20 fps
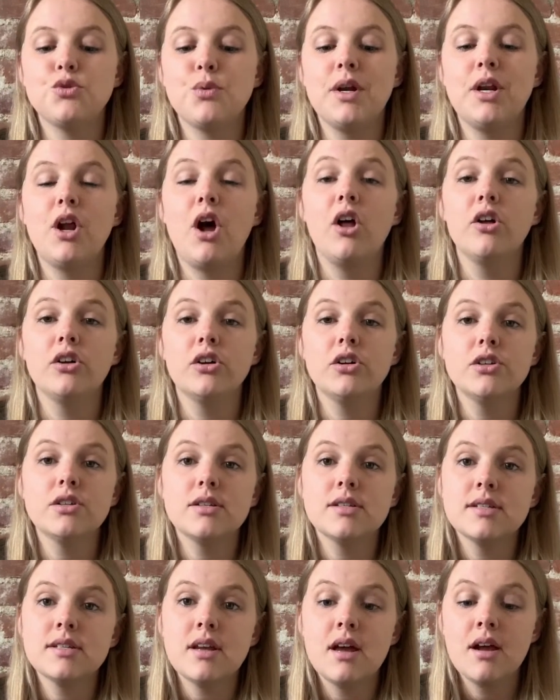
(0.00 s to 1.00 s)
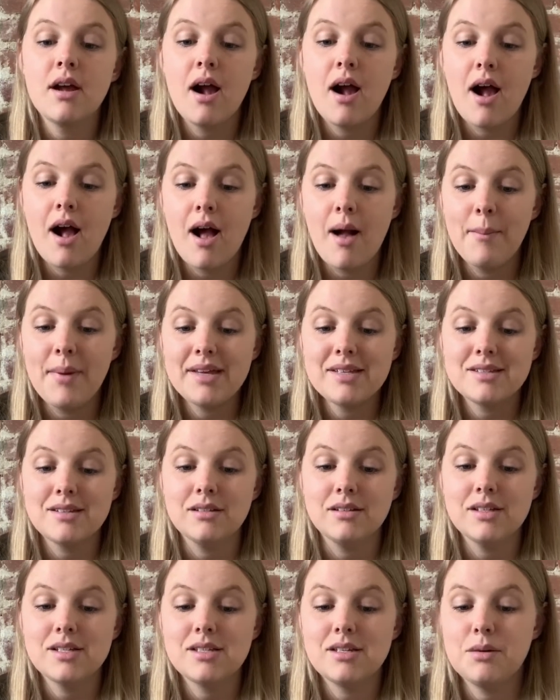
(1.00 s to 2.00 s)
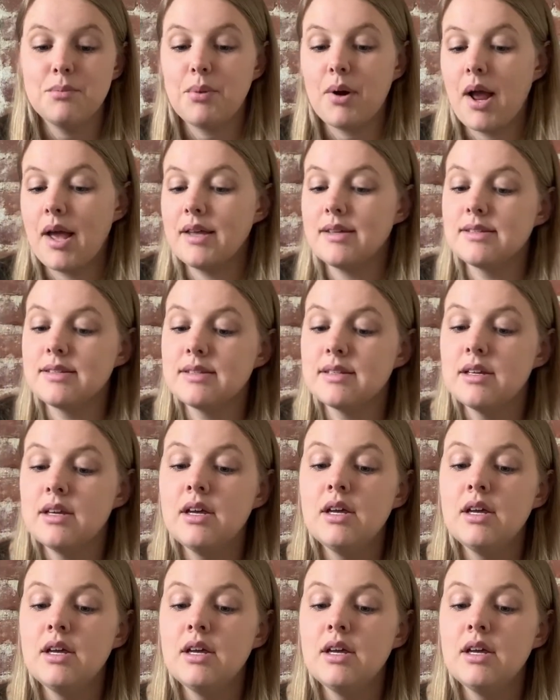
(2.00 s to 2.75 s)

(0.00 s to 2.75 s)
$20 as the listed price.